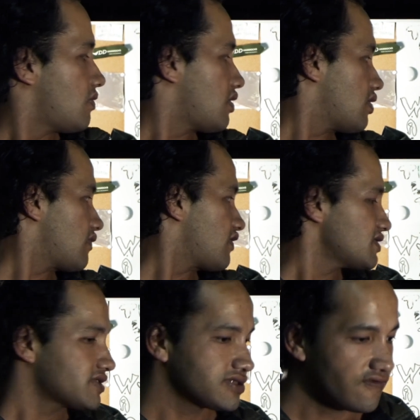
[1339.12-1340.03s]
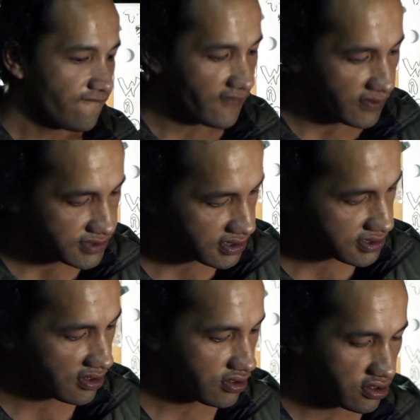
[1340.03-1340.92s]
Well, that's it, folks.
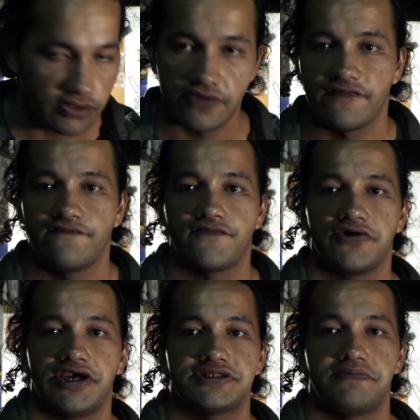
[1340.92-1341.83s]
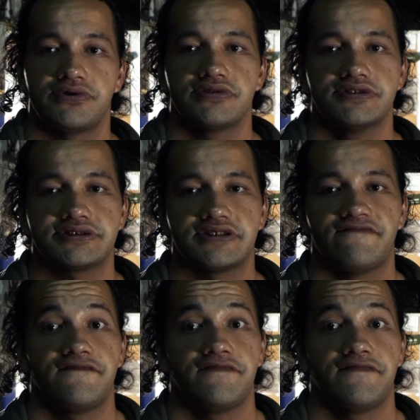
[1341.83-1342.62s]
There's a lot of info I had to put in this